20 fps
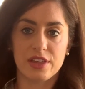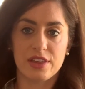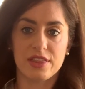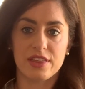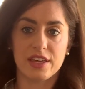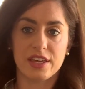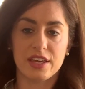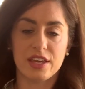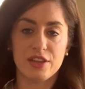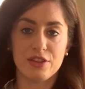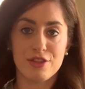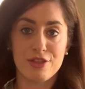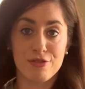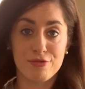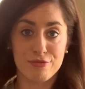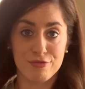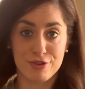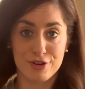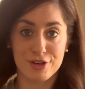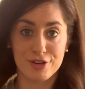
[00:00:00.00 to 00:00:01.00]
thinking
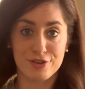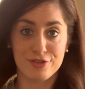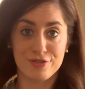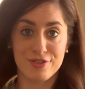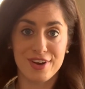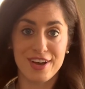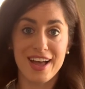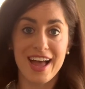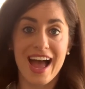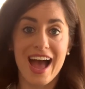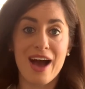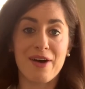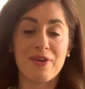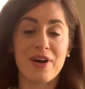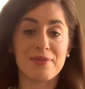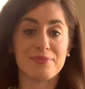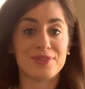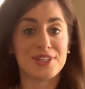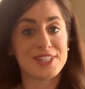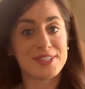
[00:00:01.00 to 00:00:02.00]
through how
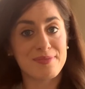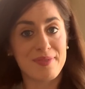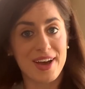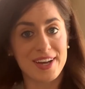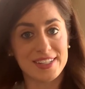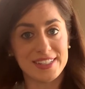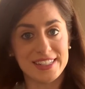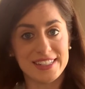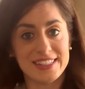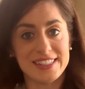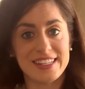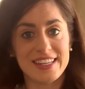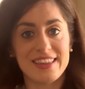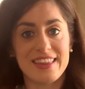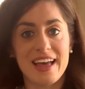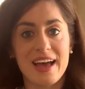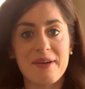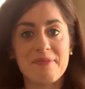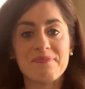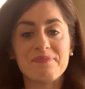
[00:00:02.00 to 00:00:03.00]
I'm responding to
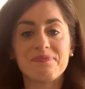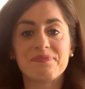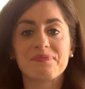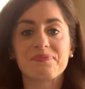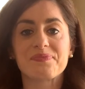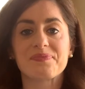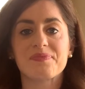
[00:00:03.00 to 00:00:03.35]
them,